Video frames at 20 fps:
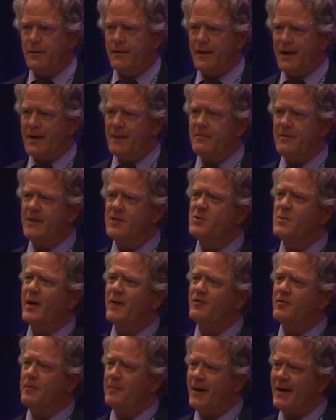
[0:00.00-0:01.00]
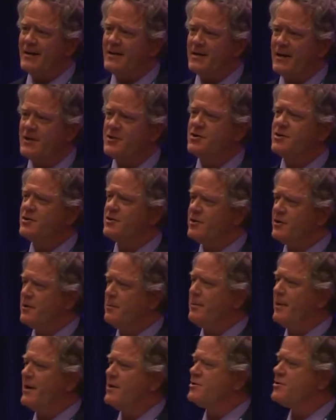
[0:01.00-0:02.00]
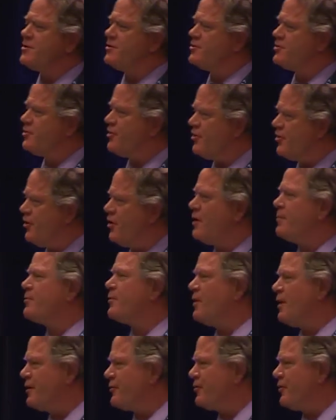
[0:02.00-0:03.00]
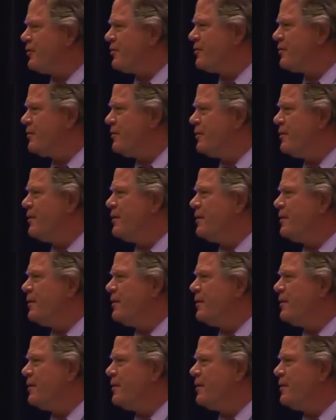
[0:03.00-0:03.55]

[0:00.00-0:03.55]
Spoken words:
that means we have to pay attention to the patient's thought process